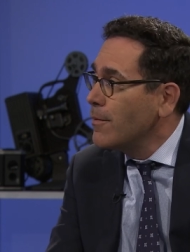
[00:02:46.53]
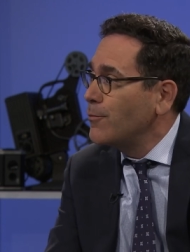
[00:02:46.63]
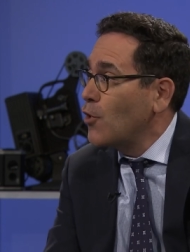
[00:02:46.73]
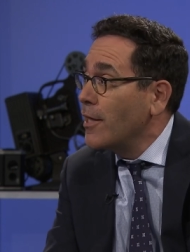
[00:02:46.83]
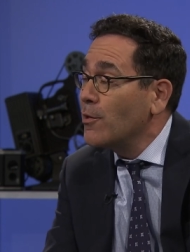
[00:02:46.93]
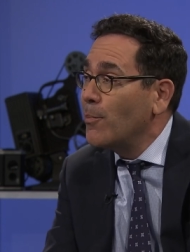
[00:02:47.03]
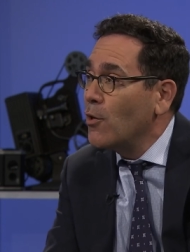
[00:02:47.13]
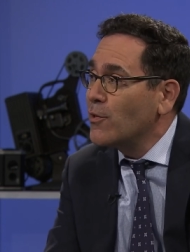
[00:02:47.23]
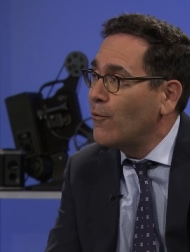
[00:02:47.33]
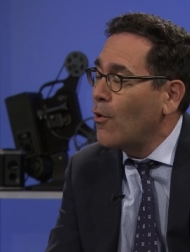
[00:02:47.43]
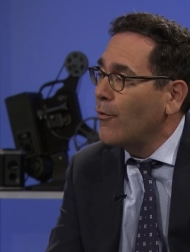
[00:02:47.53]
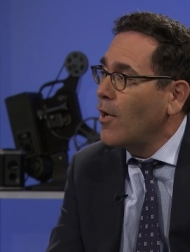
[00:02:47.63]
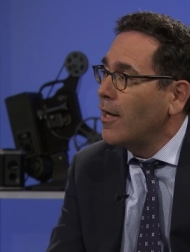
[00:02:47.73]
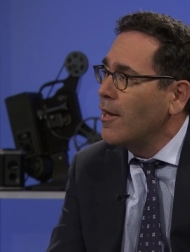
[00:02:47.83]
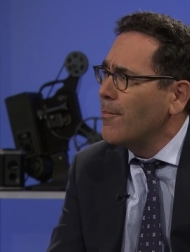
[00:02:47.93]
trying to impose a Fourth
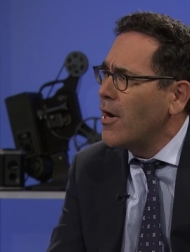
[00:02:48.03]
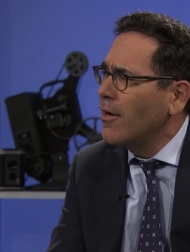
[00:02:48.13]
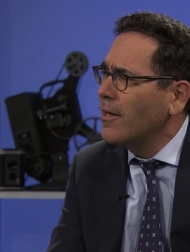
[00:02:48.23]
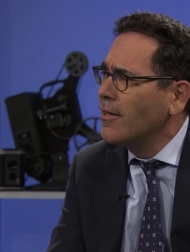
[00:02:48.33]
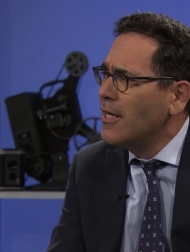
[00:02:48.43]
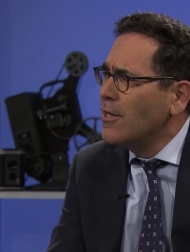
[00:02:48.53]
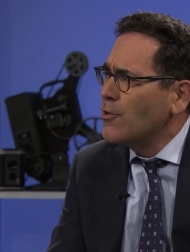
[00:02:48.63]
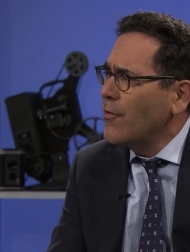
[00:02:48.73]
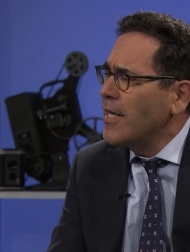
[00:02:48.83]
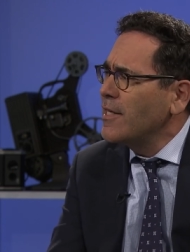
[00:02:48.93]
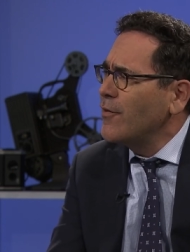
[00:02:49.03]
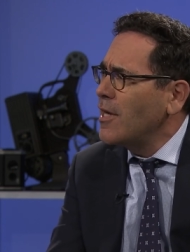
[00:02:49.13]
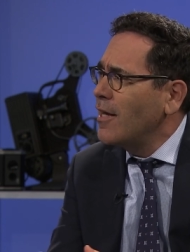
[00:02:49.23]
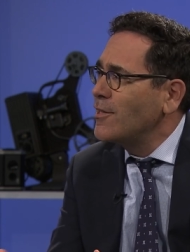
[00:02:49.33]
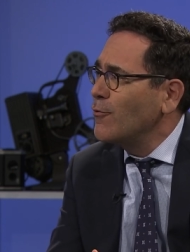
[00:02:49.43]
Reich on America. So the idea of a
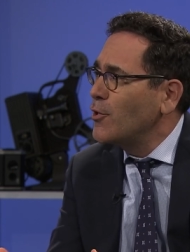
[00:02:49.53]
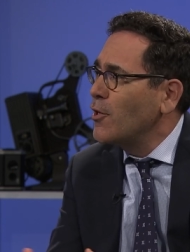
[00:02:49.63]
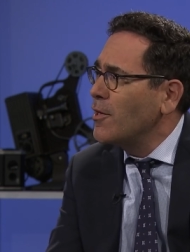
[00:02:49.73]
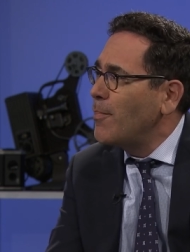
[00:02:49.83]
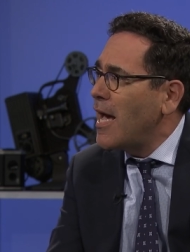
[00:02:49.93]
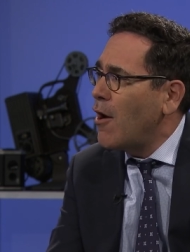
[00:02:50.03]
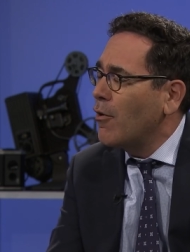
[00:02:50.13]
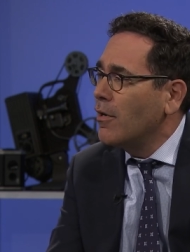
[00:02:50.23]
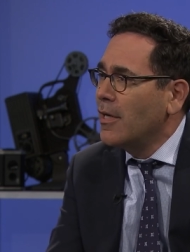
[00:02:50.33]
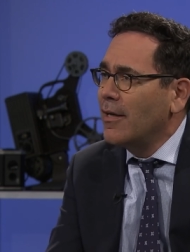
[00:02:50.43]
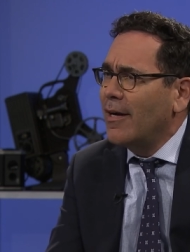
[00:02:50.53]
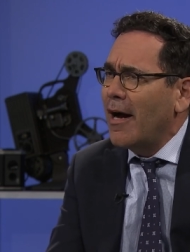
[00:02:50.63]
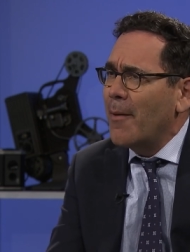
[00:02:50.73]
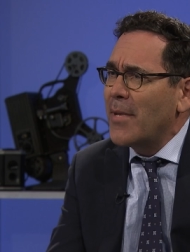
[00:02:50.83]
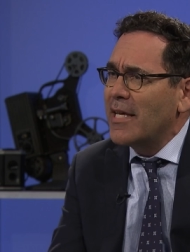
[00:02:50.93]
Nazi return to power
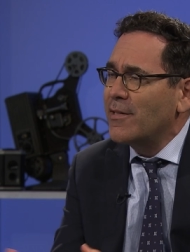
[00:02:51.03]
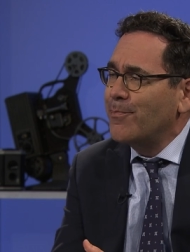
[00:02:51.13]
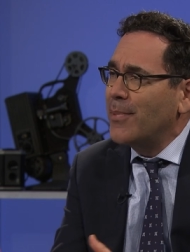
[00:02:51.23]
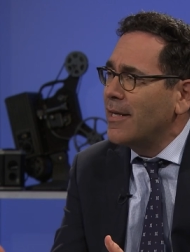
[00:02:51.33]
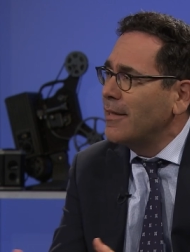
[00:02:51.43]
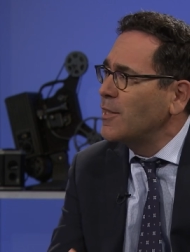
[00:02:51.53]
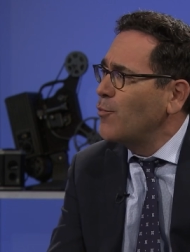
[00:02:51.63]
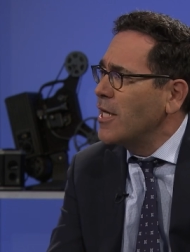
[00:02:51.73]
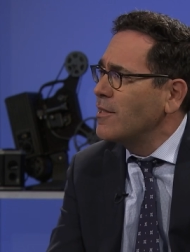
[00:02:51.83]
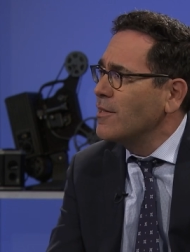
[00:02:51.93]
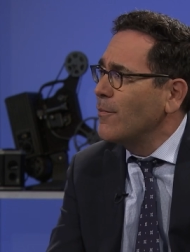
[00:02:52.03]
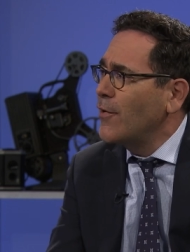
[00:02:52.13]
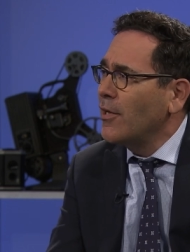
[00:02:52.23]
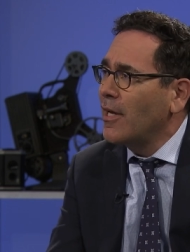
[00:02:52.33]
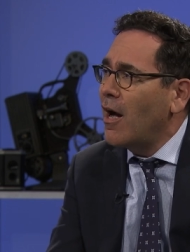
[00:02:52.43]
um, has been expressed in some
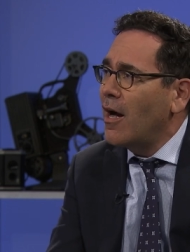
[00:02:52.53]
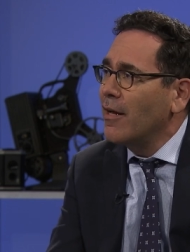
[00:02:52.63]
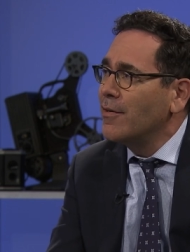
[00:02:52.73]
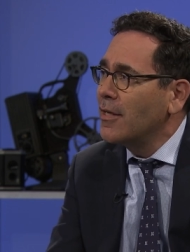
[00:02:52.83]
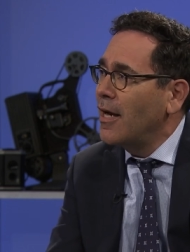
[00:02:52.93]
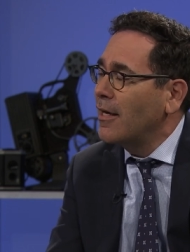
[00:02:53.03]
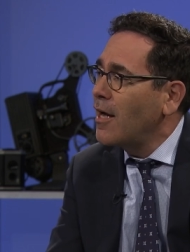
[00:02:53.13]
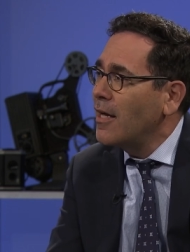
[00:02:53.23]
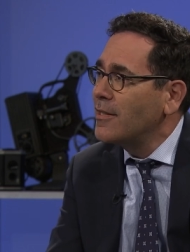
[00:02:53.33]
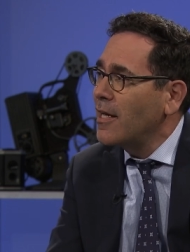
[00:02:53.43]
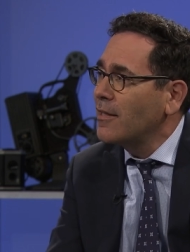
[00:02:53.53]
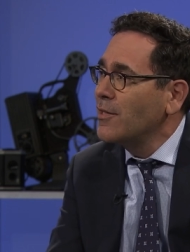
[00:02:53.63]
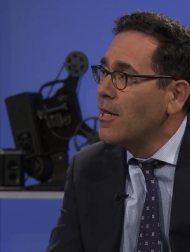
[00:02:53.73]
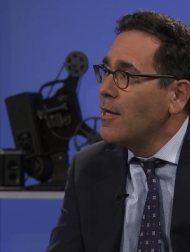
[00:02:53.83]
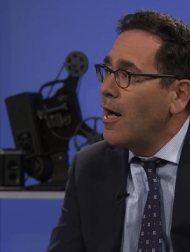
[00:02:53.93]
fairly odd uh,
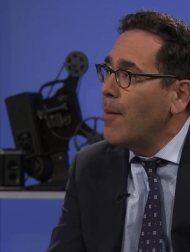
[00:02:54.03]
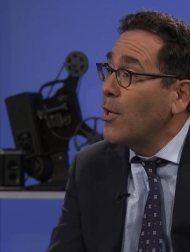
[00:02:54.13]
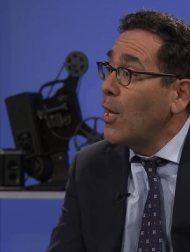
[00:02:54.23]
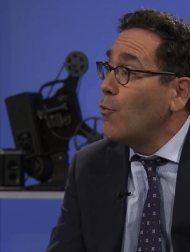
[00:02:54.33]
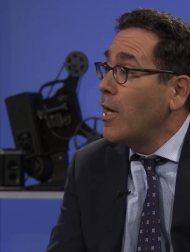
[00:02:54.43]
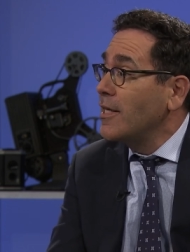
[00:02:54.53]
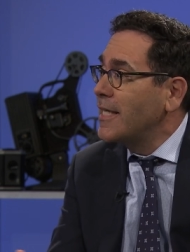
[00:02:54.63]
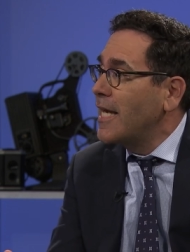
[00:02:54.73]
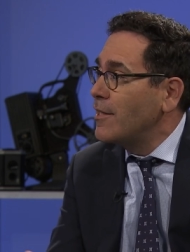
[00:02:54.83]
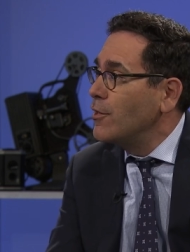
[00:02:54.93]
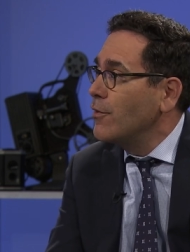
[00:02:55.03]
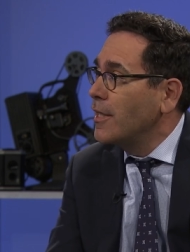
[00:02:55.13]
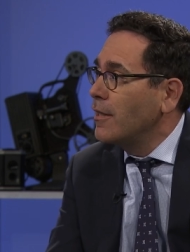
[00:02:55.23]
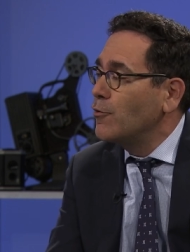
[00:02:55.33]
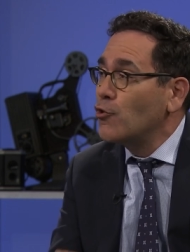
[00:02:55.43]
contexts. Um, but I wanted to get to
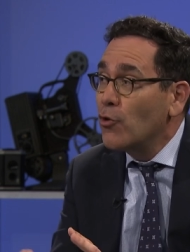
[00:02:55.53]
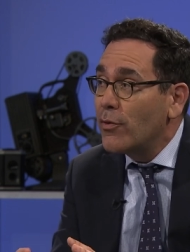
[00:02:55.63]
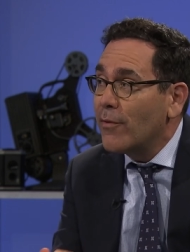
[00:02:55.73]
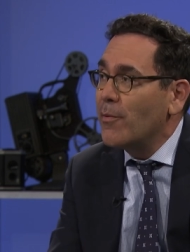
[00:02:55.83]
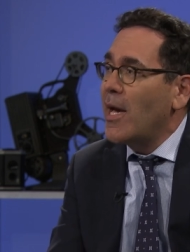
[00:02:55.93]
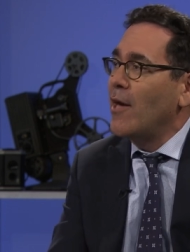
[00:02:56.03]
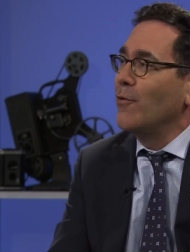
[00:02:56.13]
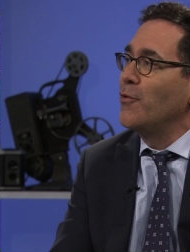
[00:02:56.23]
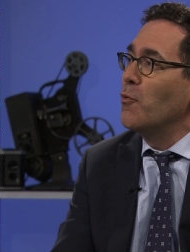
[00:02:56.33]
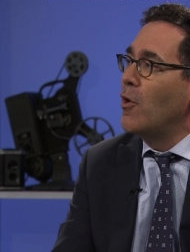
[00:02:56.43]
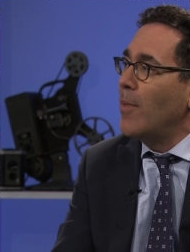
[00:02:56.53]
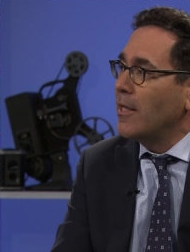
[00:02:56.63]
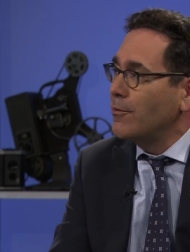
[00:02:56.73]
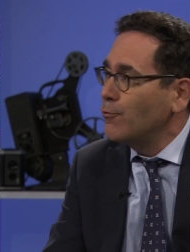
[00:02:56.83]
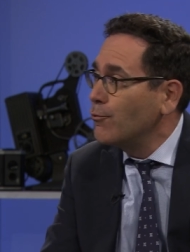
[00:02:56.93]
the truth of the matter, if you will,
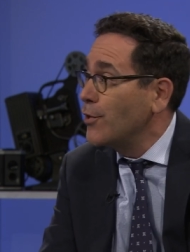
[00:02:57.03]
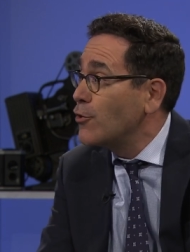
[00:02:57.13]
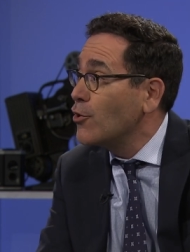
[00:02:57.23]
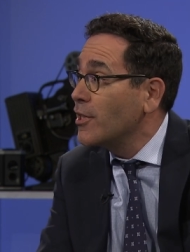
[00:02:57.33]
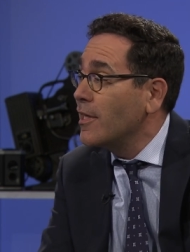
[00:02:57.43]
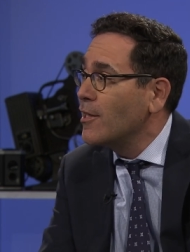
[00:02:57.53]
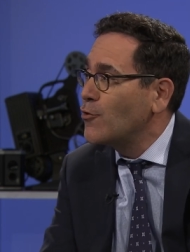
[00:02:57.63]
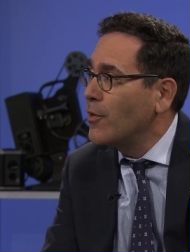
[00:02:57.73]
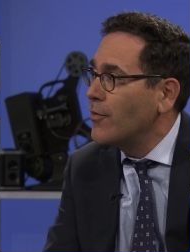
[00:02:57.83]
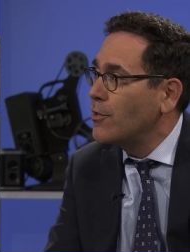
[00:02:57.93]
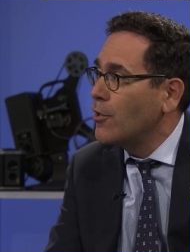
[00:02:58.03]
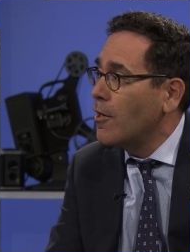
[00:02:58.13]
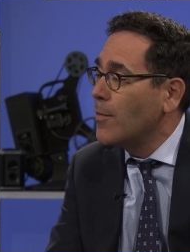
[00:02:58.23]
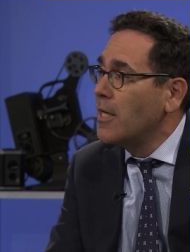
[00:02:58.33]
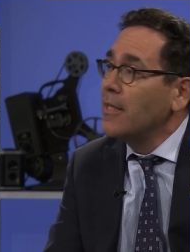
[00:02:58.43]
by researching the history of the
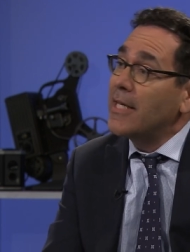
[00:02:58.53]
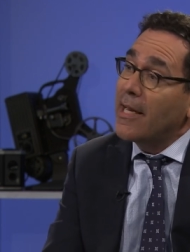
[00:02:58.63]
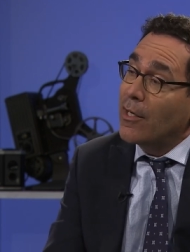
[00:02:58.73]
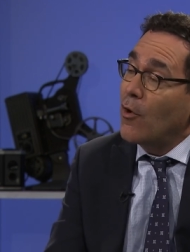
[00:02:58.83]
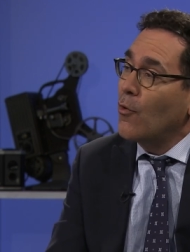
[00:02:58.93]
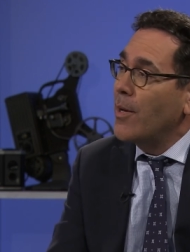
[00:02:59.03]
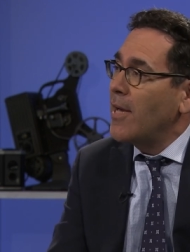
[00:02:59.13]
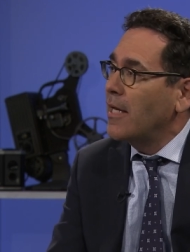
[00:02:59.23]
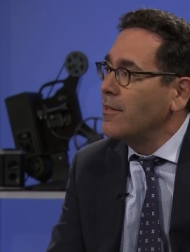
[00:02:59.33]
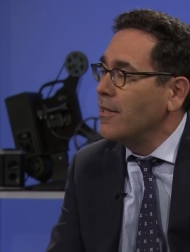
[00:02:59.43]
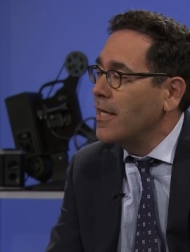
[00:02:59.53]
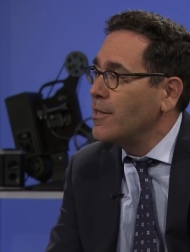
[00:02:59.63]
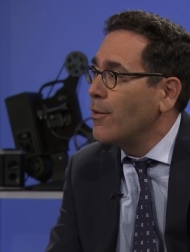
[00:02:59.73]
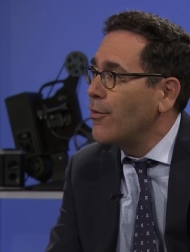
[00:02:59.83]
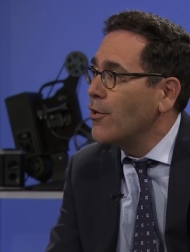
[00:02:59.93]
term, dating it all the way back to the
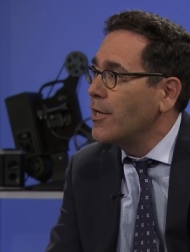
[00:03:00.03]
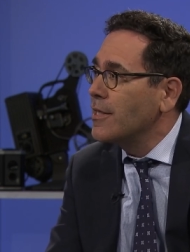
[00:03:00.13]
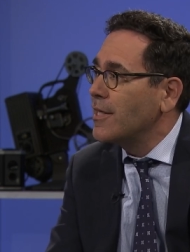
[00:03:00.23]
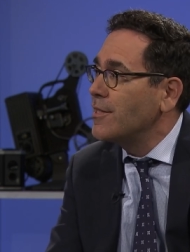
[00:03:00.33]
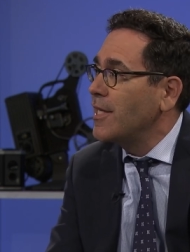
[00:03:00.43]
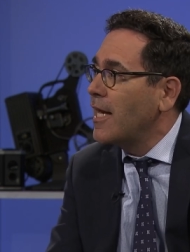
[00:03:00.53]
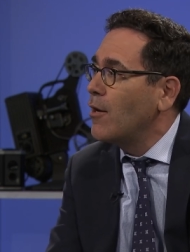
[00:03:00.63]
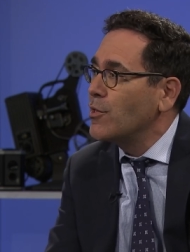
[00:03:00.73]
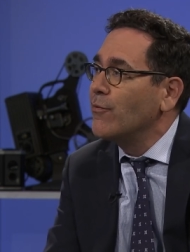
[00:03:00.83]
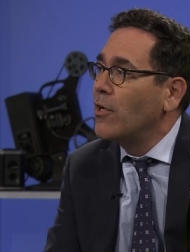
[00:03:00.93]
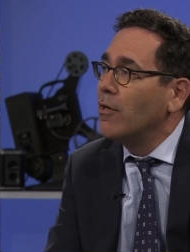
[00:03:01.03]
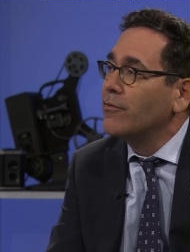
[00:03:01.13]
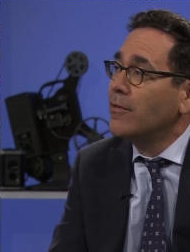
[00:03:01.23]
1930s, and seeing how it's evolved.